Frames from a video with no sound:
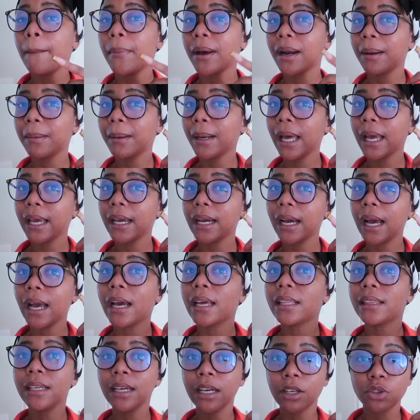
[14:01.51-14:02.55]
But I'm like,
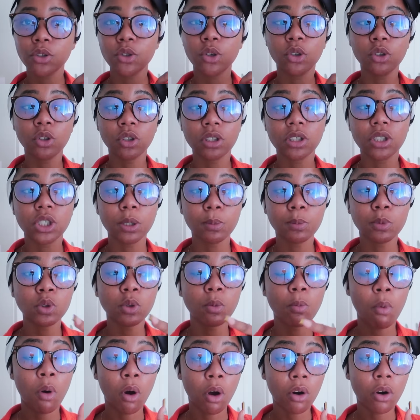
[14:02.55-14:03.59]
I think I should go to the gym
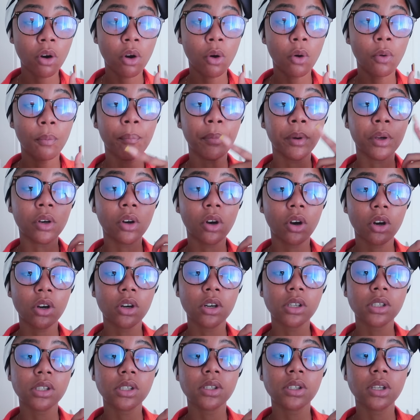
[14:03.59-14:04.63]
tomorrow
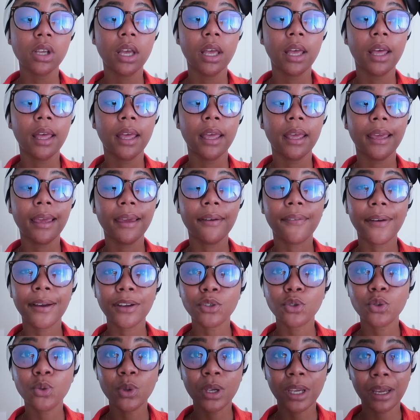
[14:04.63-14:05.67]
because if I
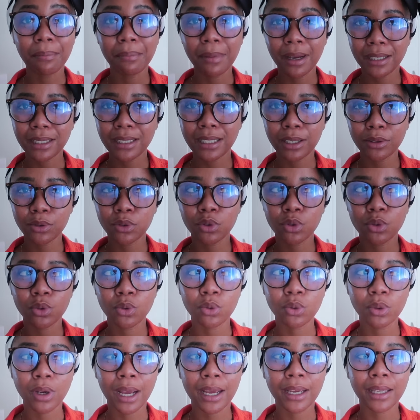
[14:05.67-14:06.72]
do get my
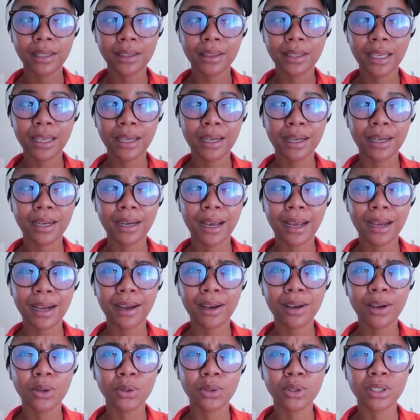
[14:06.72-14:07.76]
tattoo, I think I
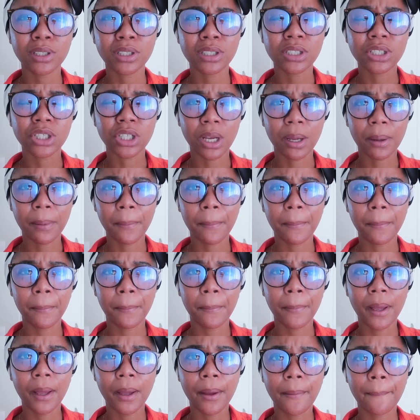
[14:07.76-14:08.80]
can't go to the
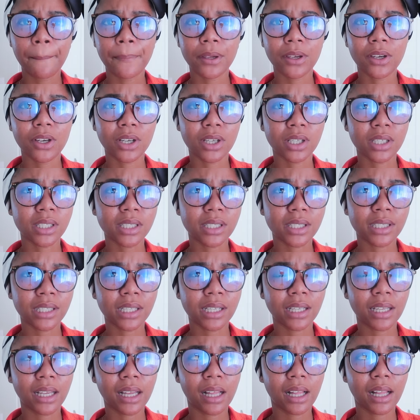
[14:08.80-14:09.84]
gym because
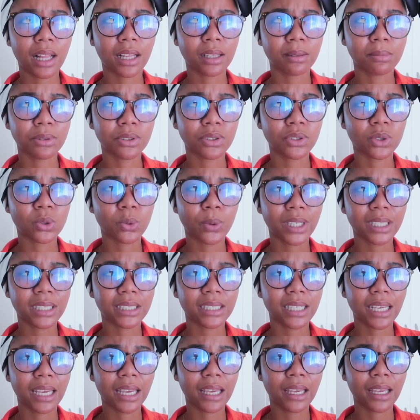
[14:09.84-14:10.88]
I'll be
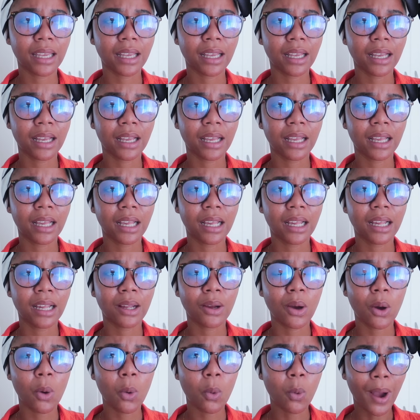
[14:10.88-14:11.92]
sweating.
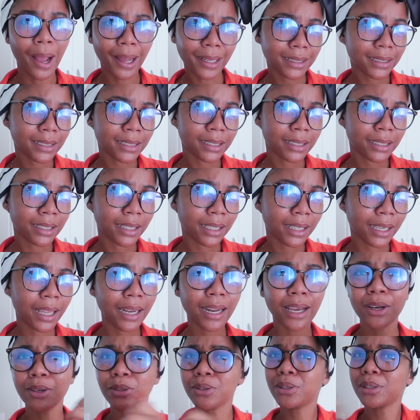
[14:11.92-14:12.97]
Oh, what?
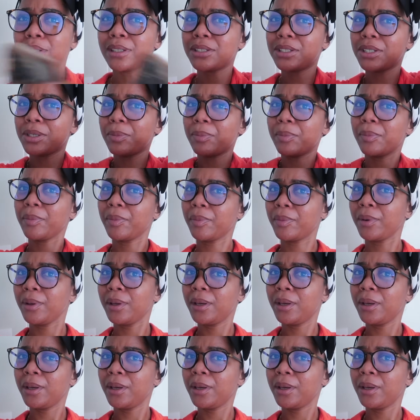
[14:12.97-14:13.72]
Can I go to the gym?